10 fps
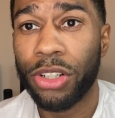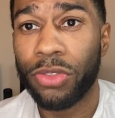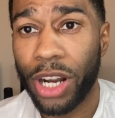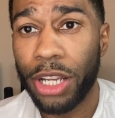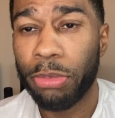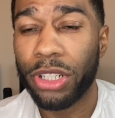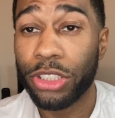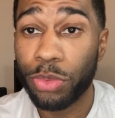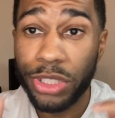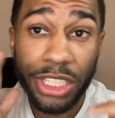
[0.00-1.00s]
Right?
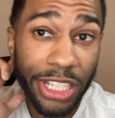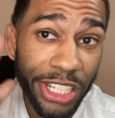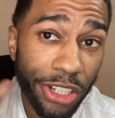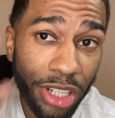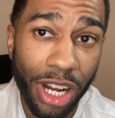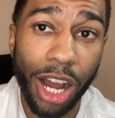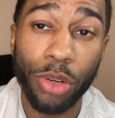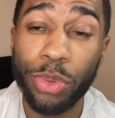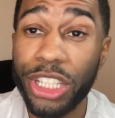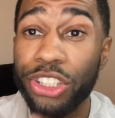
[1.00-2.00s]
Because we hear
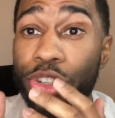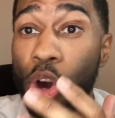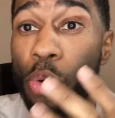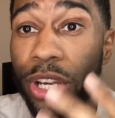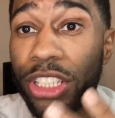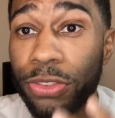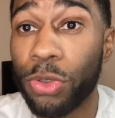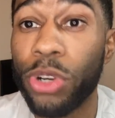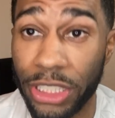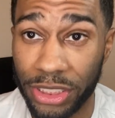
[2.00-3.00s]
God. We know his
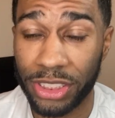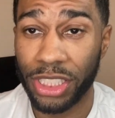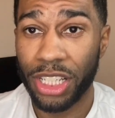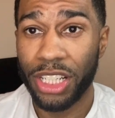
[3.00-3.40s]
voice.